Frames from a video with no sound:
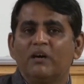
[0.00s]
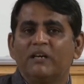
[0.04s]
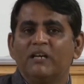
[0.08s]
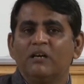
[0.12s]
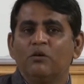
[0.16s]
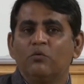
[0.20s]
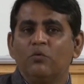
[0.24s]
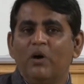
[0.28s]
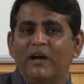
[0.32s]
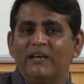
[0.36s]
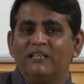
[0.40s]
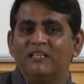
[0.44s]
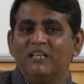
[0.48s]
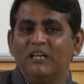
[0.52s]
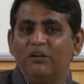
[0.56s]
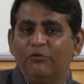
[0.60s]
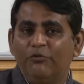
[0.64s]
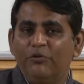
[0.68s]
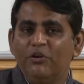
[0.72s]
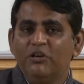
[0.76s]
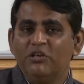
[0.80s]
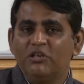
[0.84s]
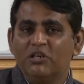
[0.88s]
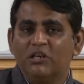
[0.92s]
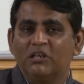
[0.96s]
quite
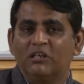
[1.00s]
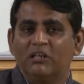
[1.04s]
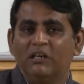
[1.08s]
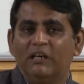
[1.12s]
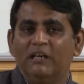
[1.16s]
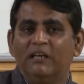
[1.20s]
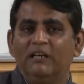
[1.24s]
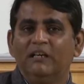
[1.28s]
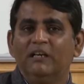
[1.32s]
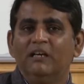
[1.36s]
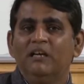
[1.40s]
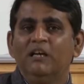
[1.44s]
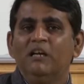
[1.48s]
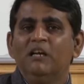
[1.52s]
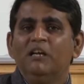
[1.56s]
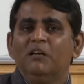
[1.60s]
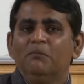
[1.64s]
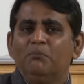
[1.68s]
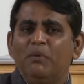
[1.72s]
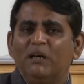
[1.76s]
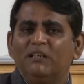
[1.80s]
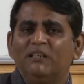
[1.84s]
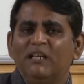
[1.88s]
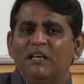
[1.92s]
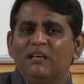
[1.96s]
efficiently.
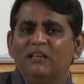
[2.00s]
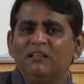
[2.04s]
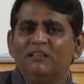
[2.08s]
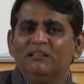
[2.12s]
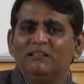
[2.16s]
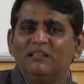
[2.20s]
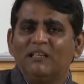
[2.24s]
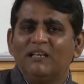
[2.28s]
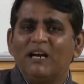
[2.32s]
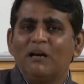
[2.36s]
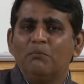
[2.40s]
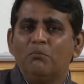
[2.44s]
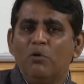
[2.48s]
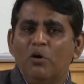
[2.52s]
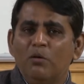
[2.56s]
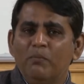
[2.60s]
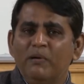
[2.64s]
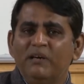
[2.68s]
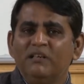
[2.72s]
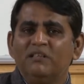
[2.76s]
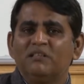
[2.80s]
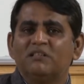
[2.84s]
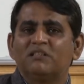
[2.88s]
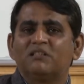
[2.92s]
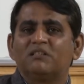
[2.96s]
But then there are
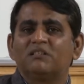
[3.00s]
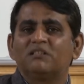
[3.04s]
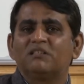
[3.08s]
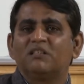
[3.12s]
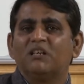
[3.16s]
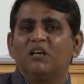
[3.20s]
moments